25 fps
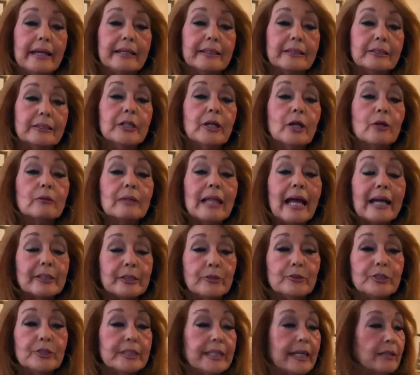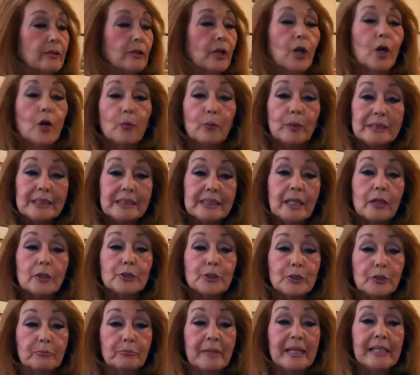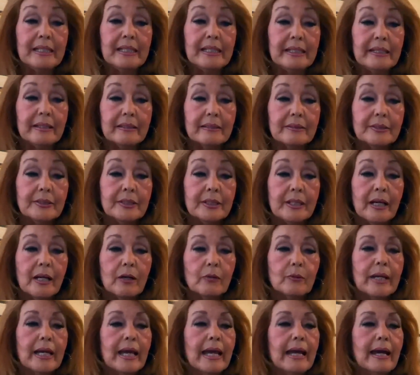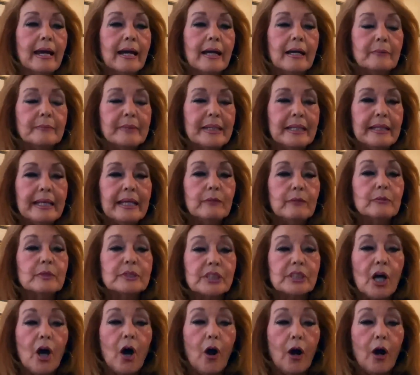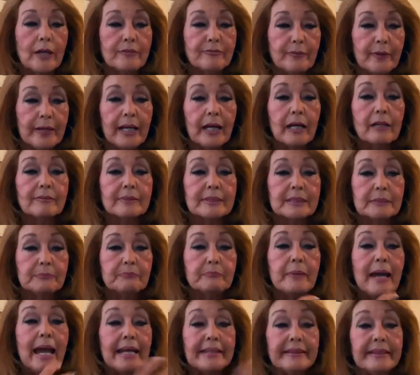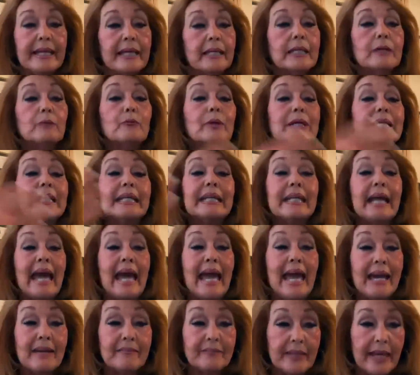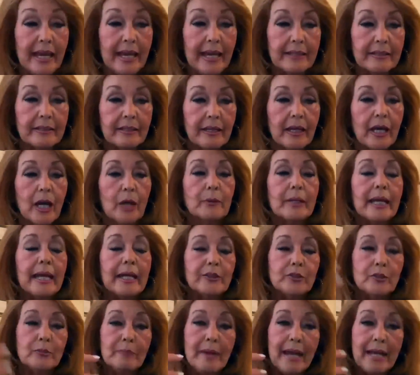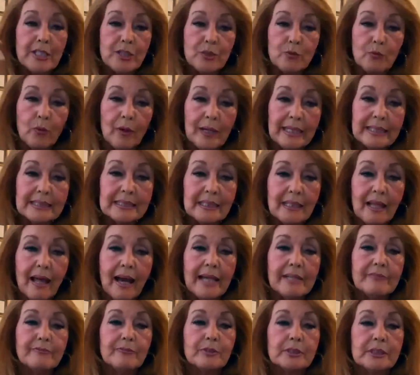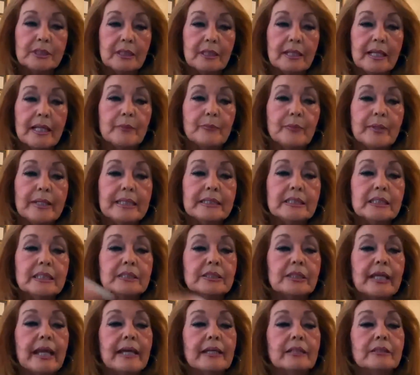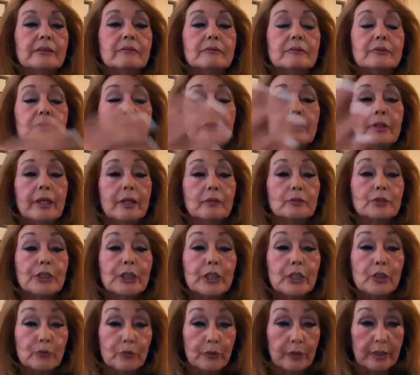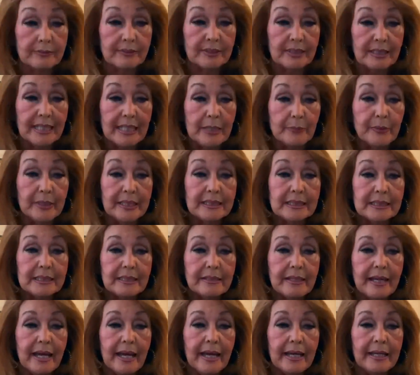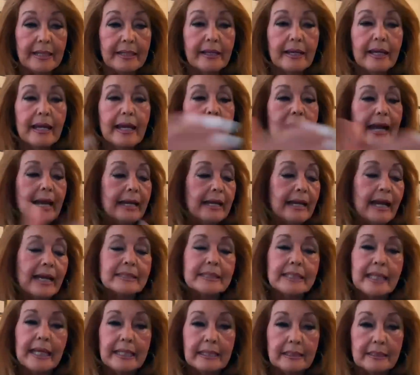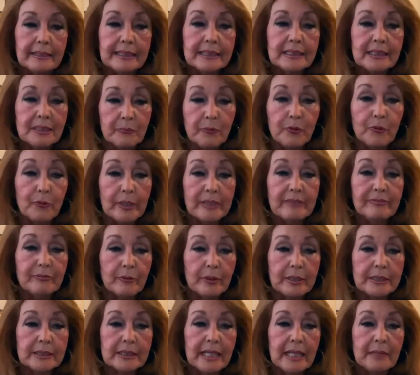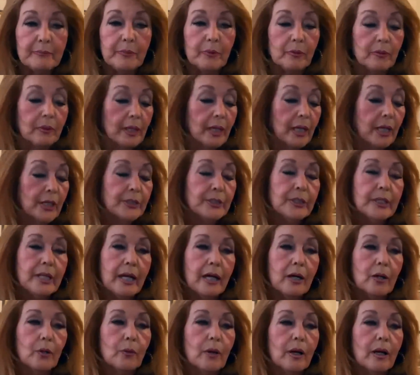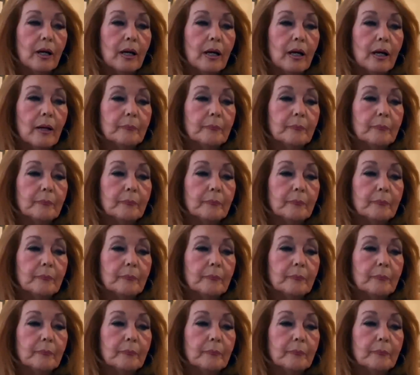it, you know, like you said, with social media, you know, I mean, it was hard for Elvis back then and we didn't have that. Can you imagine what it's like for celebrities and you know, children of celebrities today? And I take Lisa Marie, for example, you know,